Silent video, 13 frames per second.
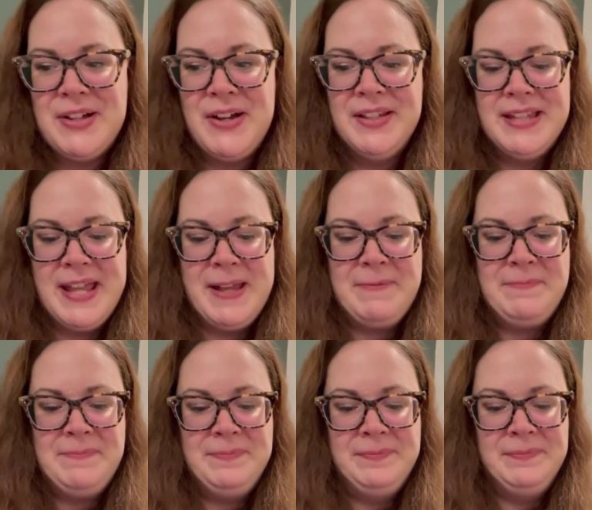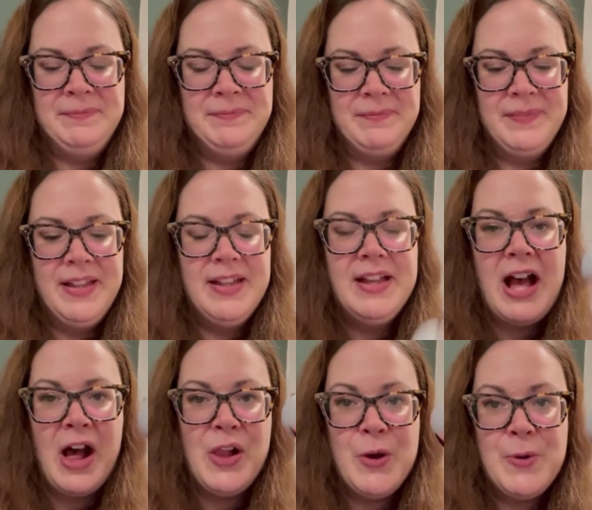on them.
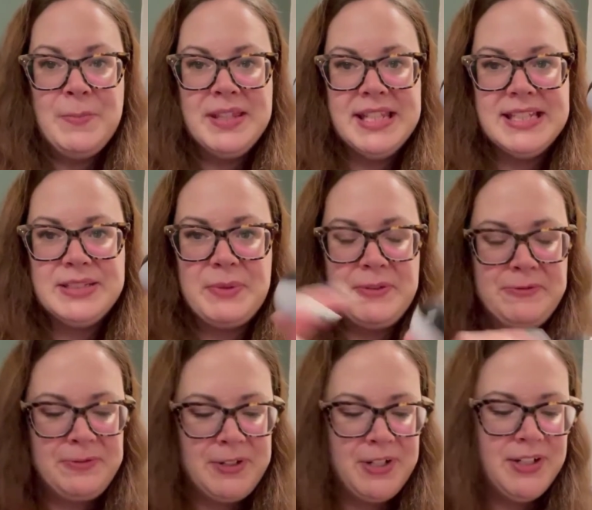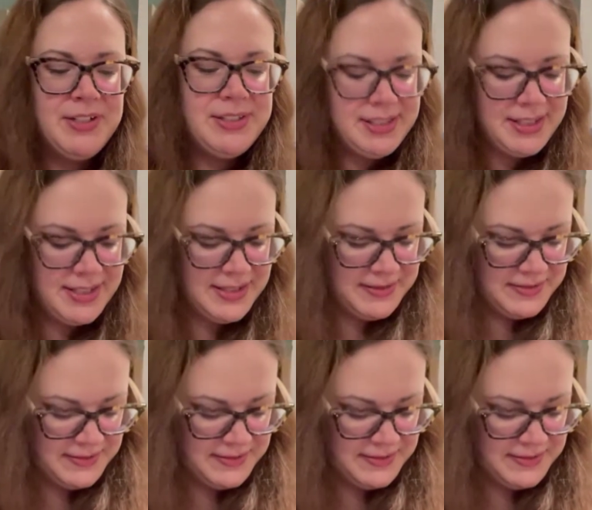I'll open this one first.